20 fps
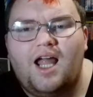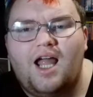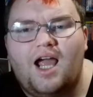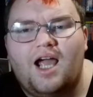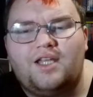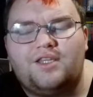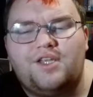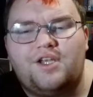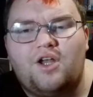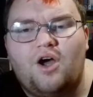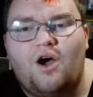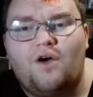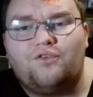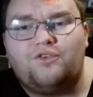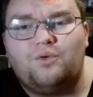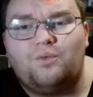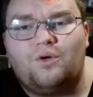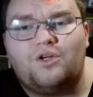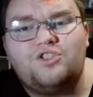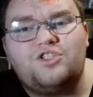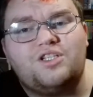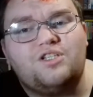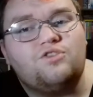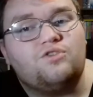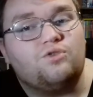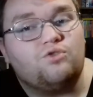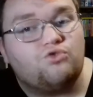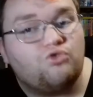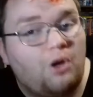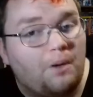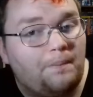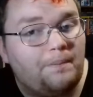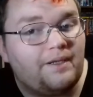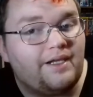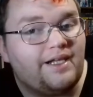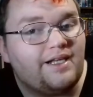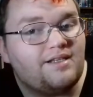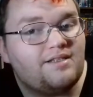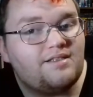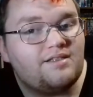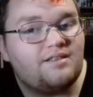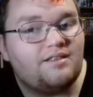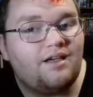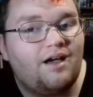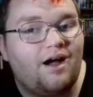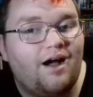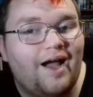And then after watching Zootropolis,